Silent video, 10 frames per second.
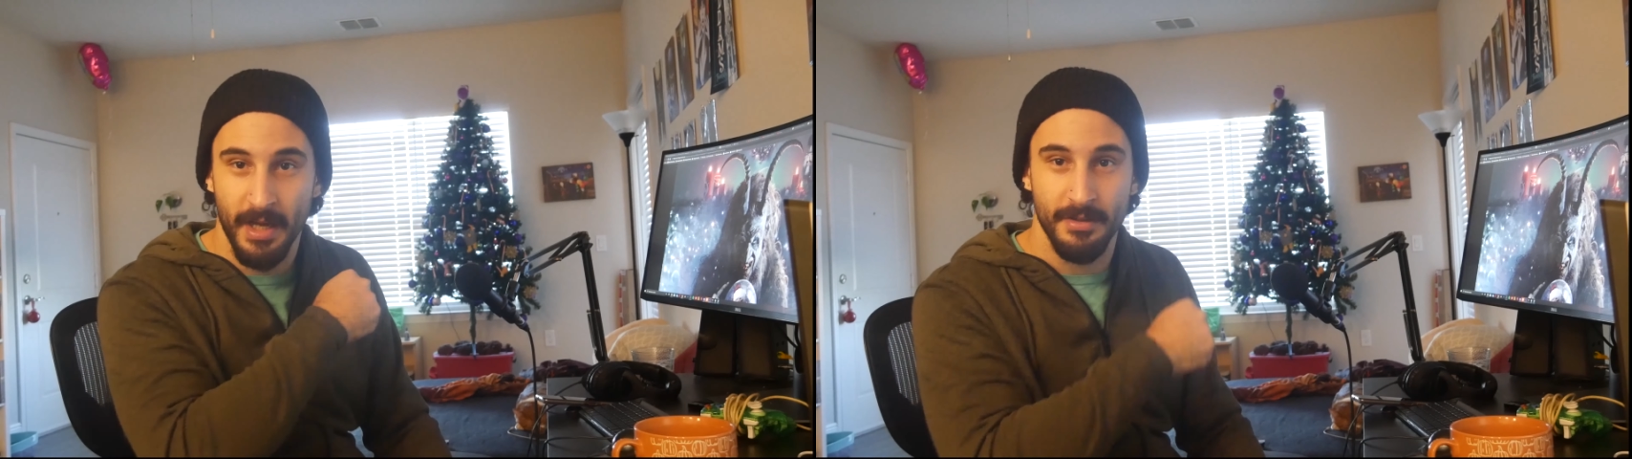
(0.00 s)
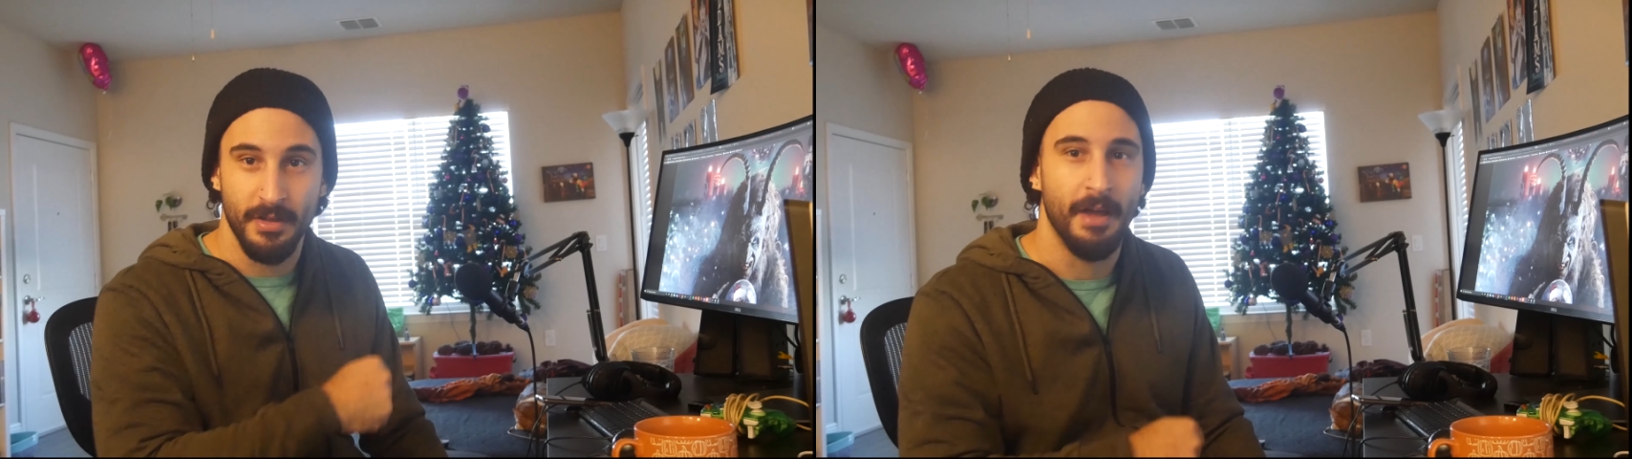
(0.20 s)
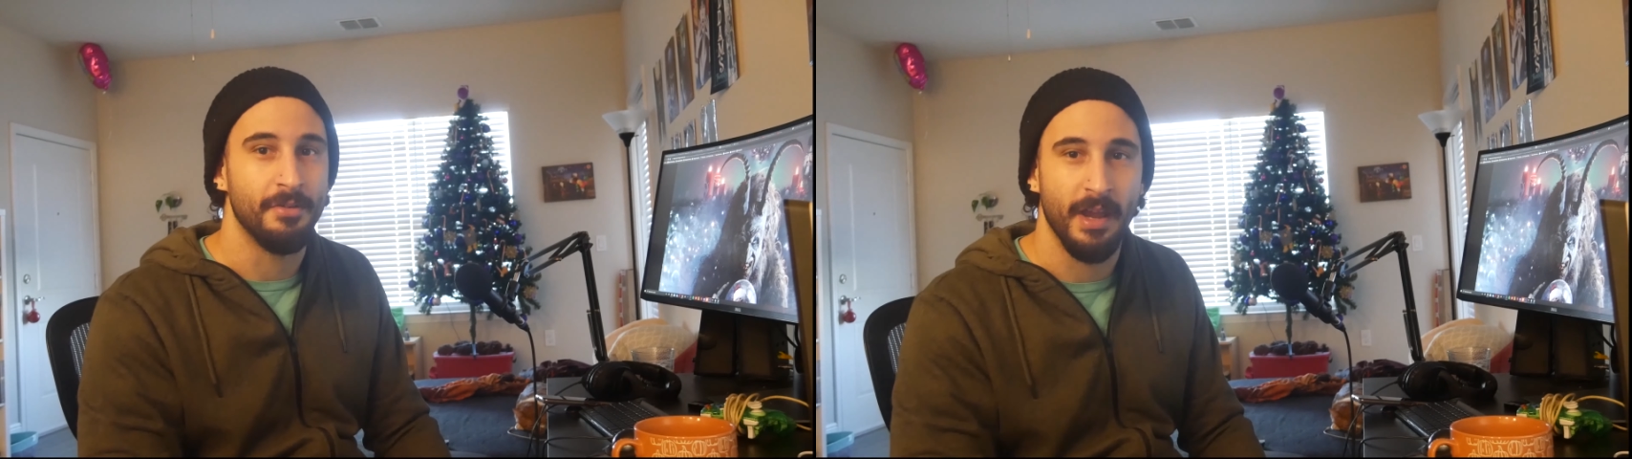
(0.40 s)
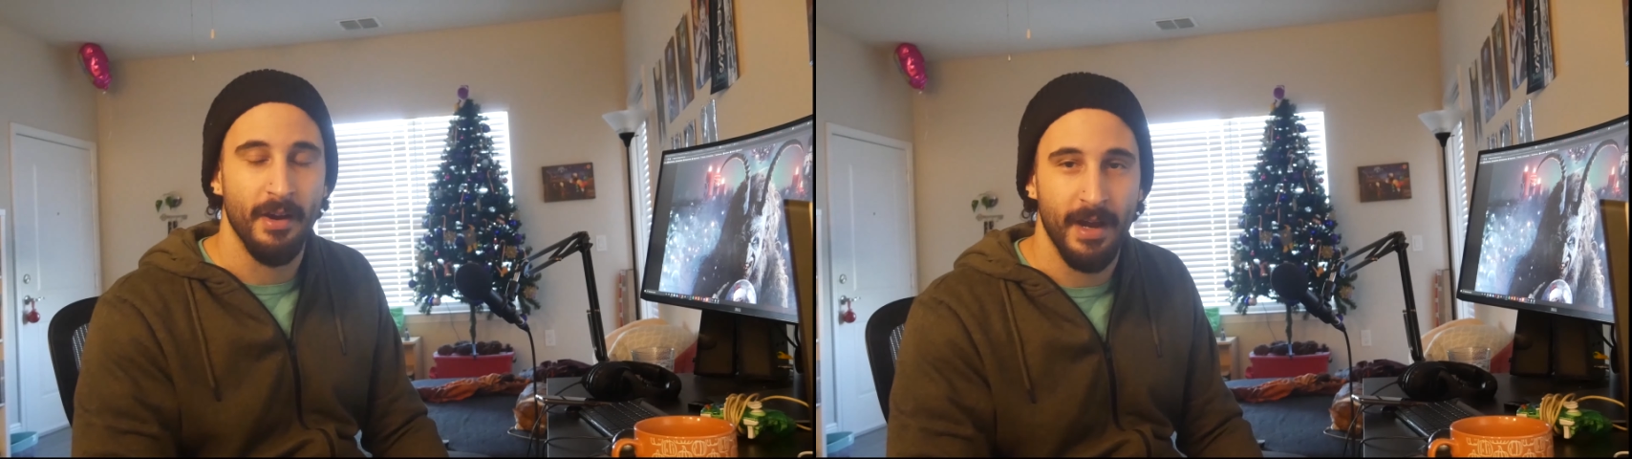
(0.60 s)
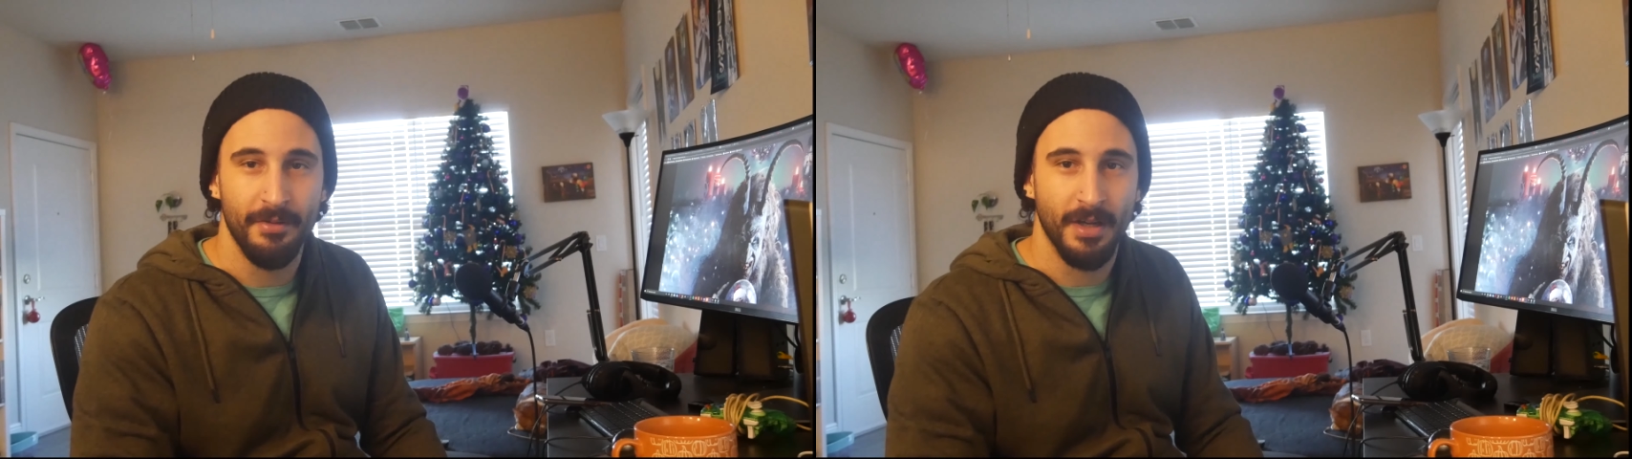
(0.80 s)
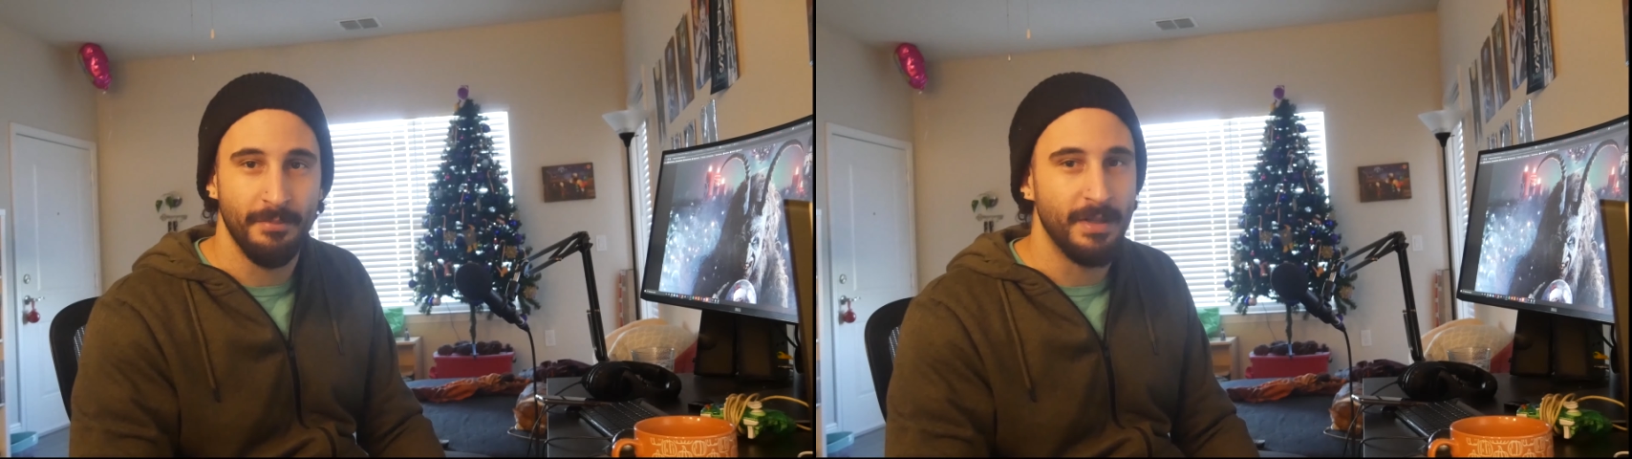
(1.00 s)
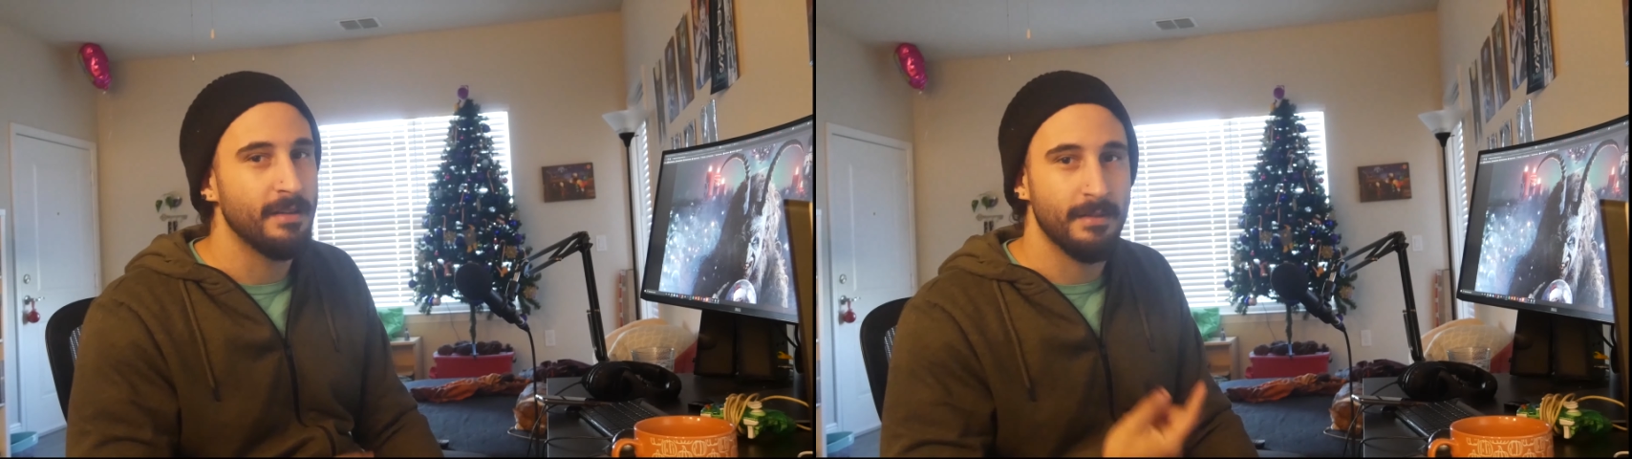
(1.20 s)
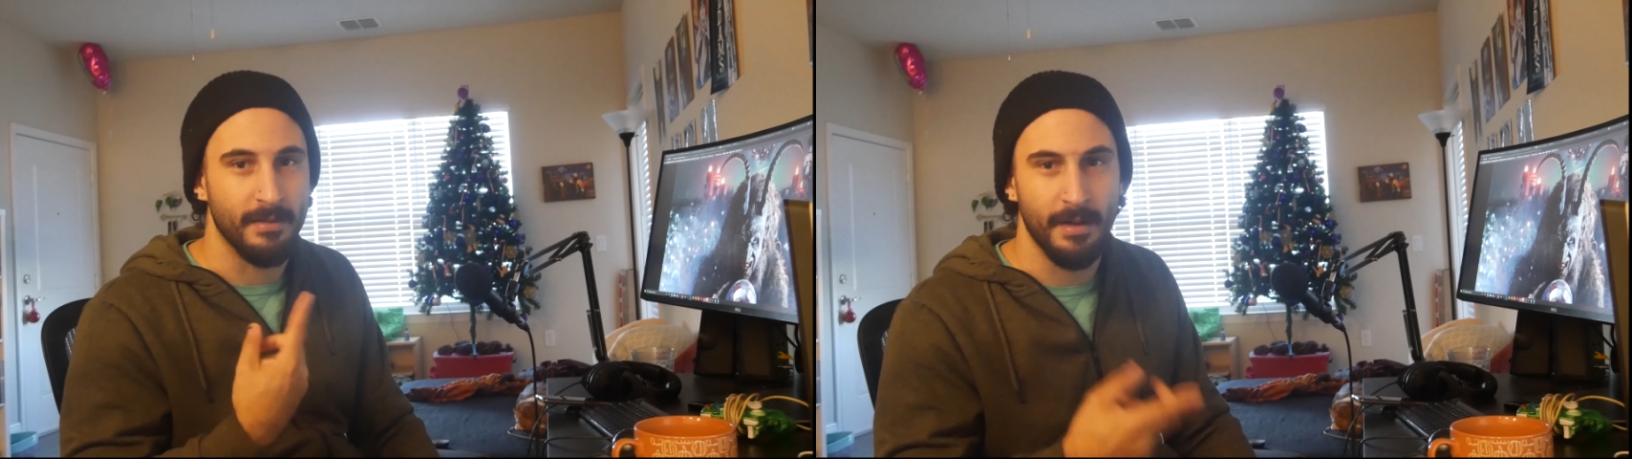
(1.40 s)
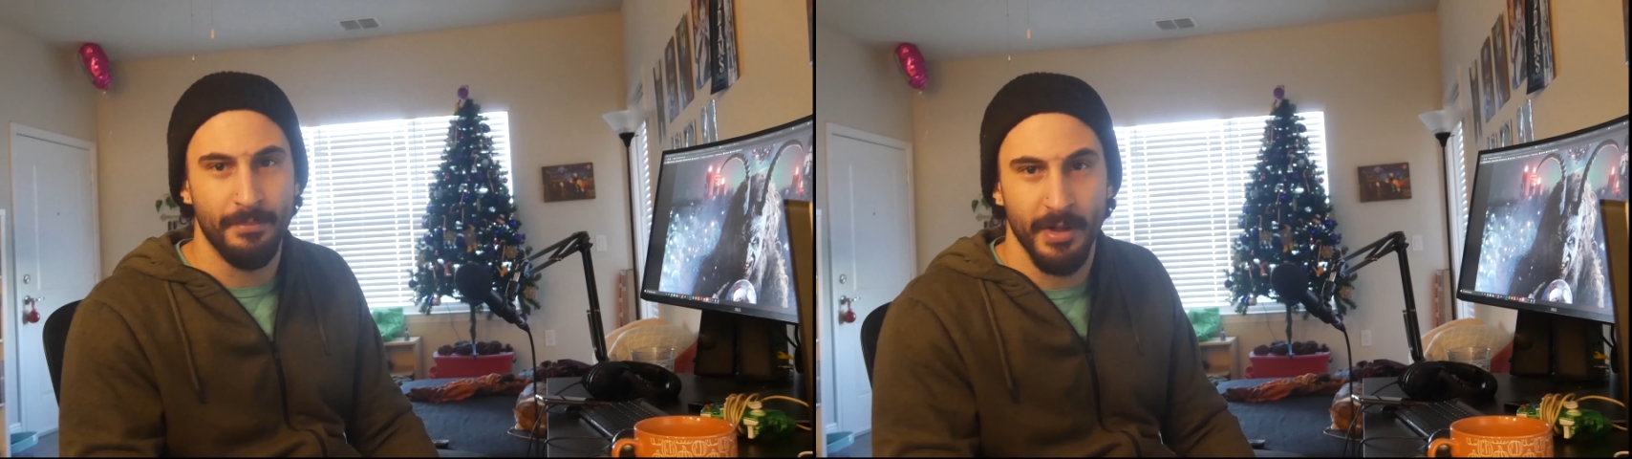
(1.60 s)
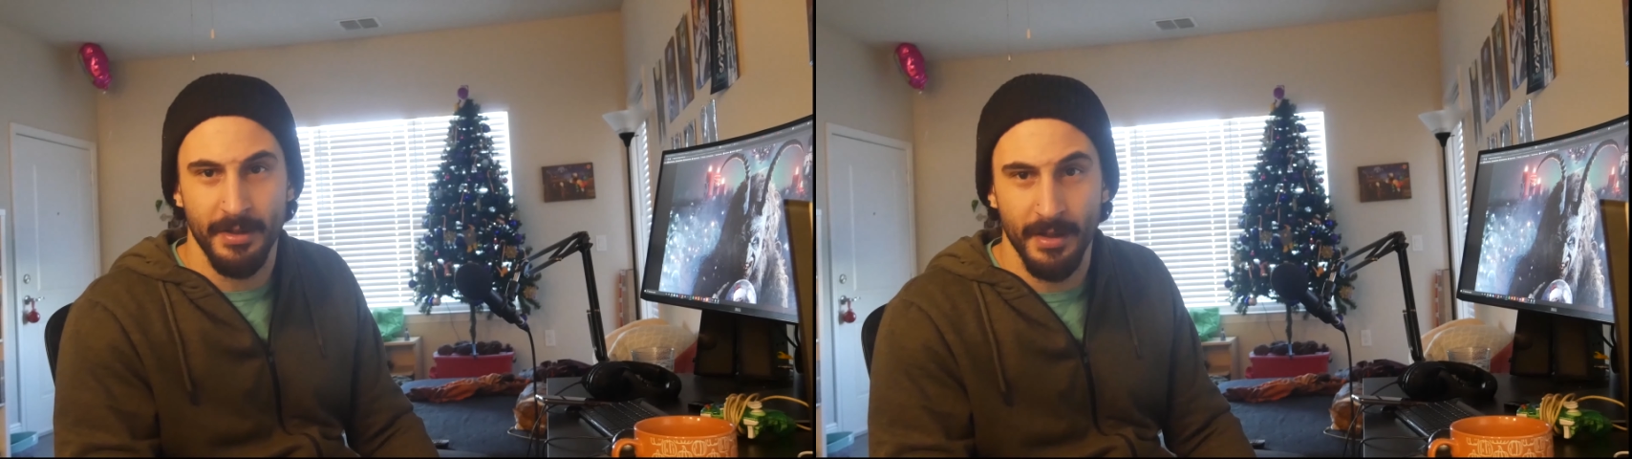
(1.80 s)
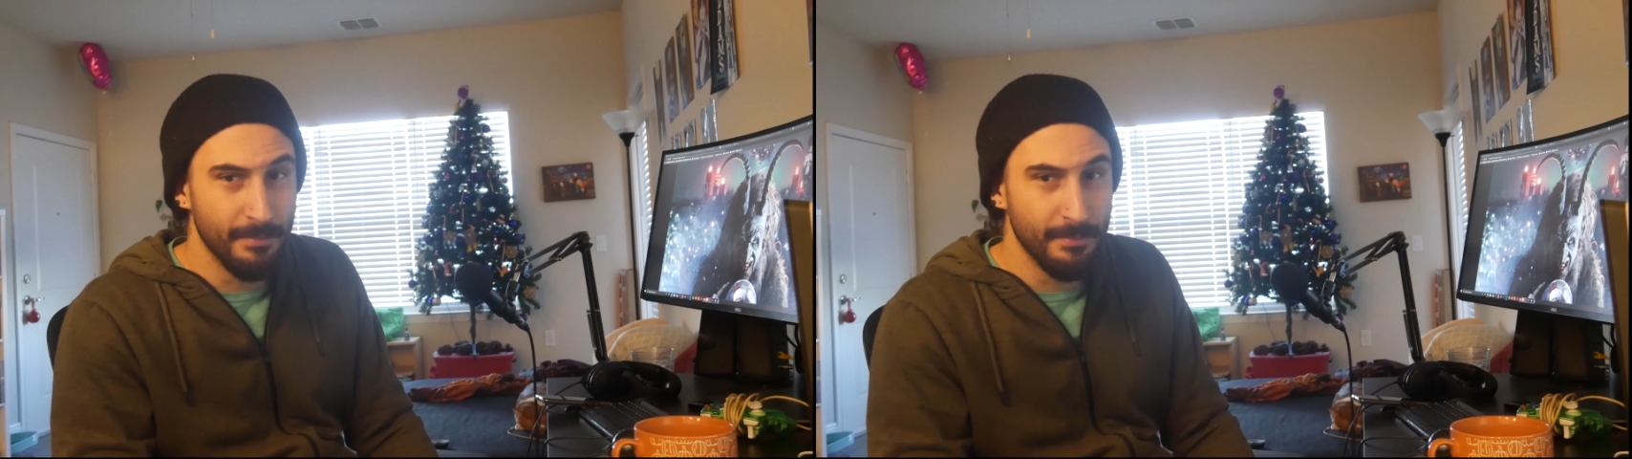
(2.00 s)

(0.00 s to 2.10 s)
I don't care how dumb it is, because I'm pretty dumb.